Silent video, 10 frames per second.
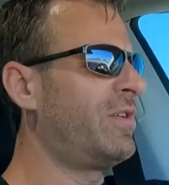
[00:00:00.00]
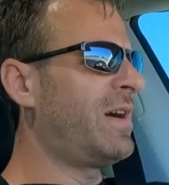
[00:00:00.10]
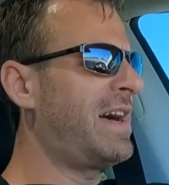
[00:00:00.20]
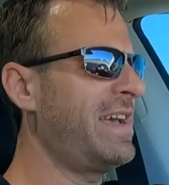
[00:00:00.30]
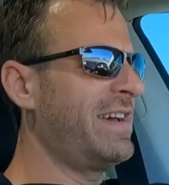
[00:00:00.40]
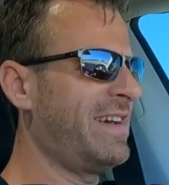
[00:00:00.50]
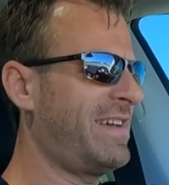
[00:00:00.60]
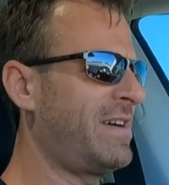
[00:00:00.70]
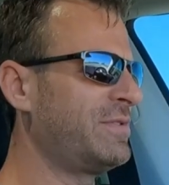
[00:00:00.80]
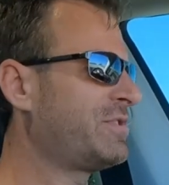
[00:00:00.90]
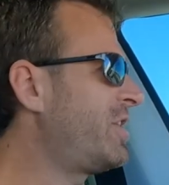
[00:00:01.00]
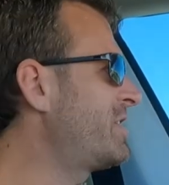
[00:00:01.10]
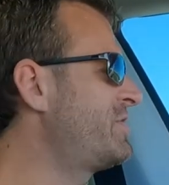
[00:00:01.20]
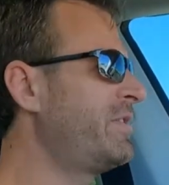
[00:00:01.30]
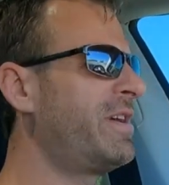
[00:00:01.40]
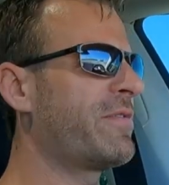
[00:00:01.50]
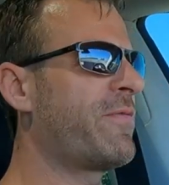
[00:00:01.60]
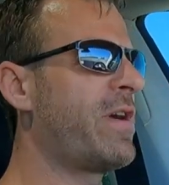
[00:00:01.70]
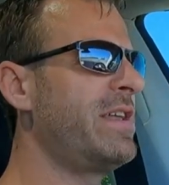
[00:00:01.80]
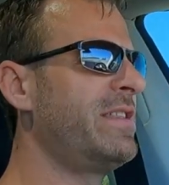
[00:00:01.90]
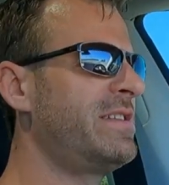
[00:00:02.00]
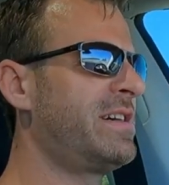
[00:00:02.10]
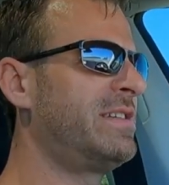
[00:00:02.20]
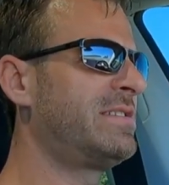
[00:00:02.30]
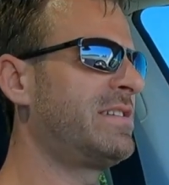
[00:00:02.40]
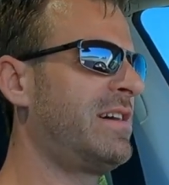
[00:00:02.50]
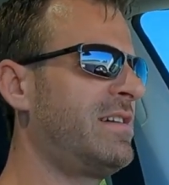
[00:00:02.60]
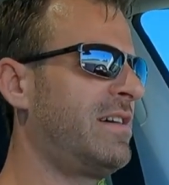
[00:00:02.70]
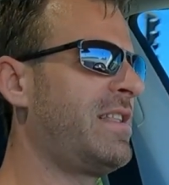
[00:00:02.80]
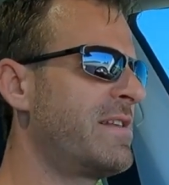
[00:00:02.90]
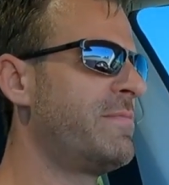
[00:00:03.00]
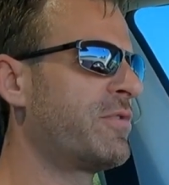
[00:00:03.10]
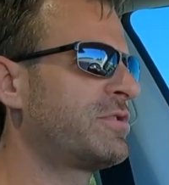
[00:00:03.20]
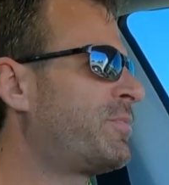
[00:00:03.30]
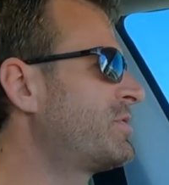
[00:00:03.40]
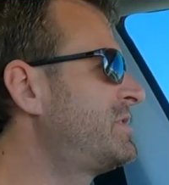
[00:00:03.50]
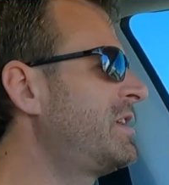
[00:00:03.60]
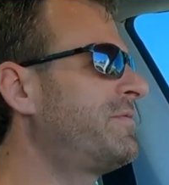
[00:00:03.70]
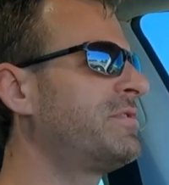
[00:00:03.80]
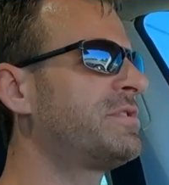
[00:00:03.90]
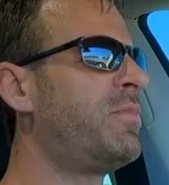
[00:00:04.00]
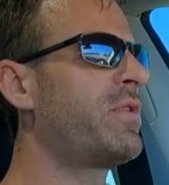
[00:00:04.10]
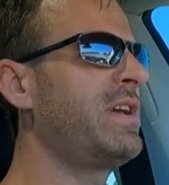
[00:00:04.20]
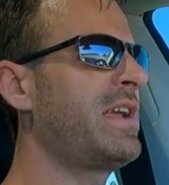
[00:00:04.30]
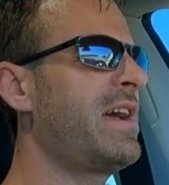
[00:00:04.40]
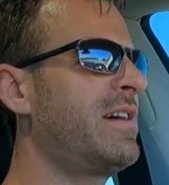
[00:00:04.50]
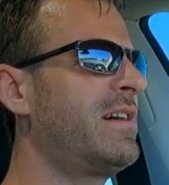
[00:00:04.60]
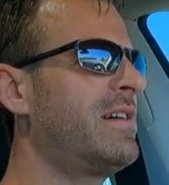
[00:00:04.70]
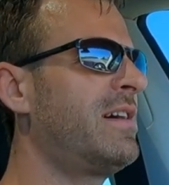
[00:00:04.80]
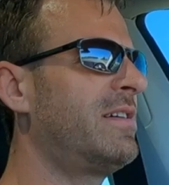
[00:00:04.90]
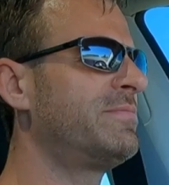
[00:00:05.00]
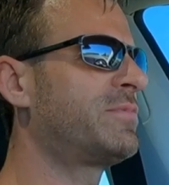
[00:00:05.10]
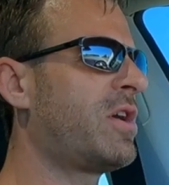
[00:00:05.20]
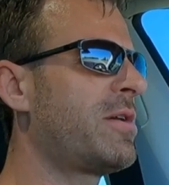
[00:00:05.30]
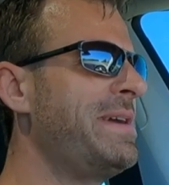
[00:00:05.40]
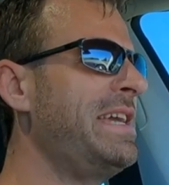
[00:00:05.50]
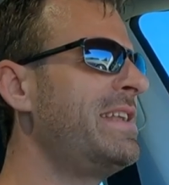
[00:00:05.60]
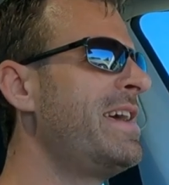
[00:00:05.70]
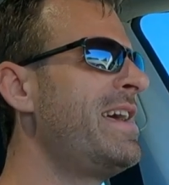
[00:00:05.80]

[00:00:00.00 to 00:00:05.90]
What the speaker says: I was talking to another friend that does a lot of motorsport stuff this morning at a car meet,